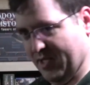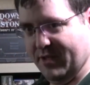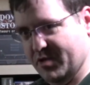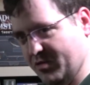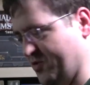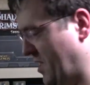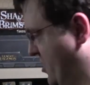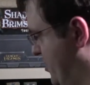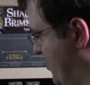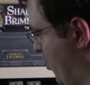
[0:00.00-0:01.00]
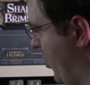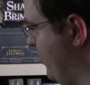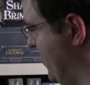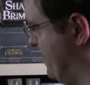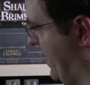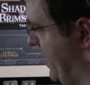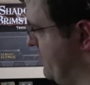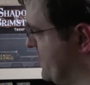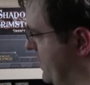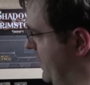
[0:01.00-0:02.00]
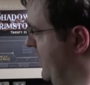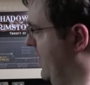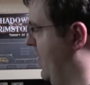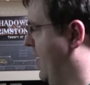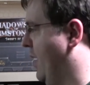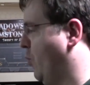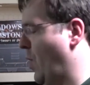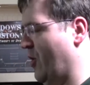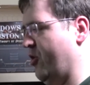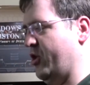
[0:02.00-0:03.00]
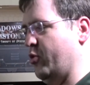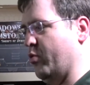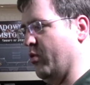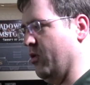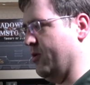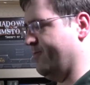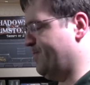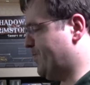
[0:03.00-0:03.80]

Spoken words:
said, this whole section is worker placement games, where you're